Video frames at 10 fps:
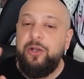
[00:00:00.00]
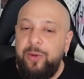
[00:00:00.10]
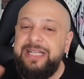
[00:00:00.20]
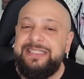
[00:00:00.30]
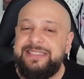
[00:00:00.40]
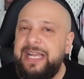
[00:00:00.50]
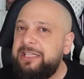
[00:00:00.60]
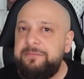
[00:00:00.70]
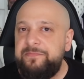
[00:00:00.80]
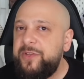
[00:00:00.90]
Well, he
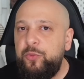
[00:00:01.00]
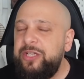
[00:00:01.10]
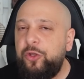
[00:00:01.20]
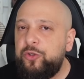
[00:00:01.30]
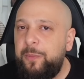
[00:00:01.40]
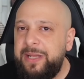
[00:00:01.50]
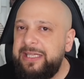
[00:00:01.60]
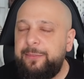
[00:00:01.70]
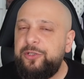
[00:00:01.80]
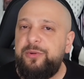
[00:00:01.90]
said, we don't
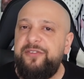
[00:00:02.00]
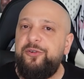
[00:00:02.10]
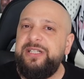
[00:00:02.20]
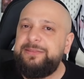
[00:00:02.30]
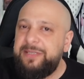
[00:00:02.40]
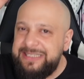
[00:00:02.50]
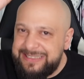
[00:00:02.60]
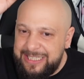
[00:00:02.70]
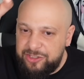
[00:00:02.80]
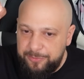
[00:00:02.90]
complain about the referees, but he
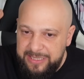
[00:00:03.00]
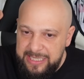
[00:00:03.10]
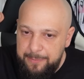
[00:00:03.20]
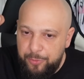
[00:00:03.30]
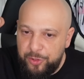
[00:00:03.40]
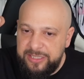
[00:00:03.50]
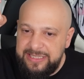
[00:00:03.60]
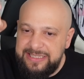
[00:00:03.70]
said something important.